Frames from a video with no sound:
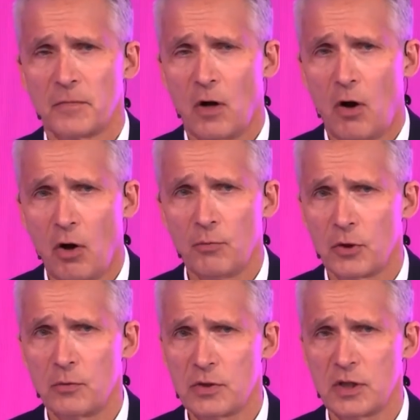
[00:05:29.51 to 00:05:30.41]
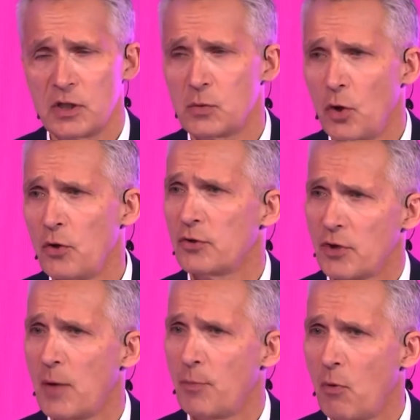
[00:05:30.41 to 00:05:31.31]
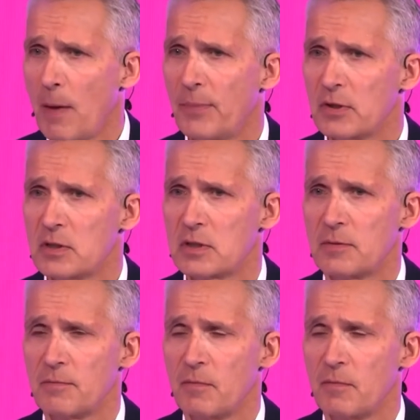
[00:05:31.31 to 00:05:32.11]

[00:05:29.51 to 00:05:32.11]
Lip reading: armed drones is one type of weapons,